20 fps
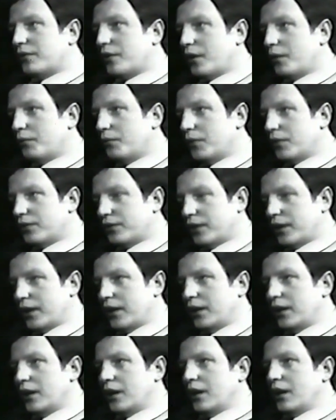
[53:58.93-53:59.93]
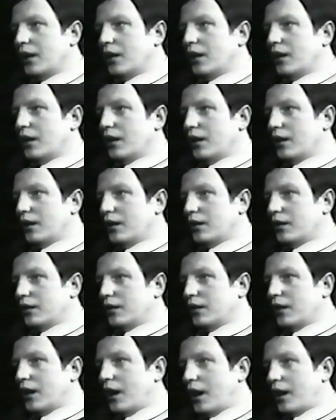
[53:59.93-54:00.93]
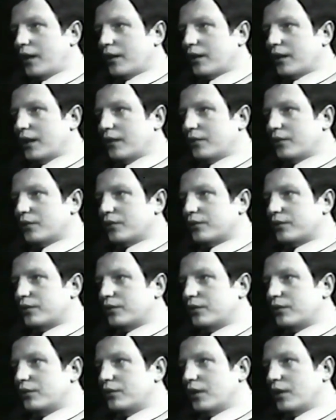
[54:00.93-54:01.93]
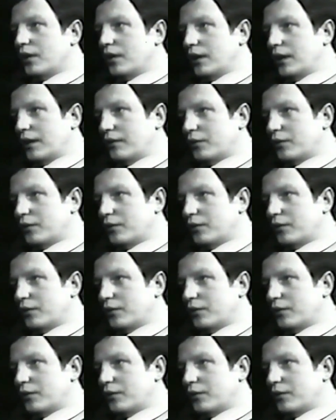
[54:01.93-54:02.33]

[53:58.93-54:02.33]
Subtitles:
from, say, a higher level to a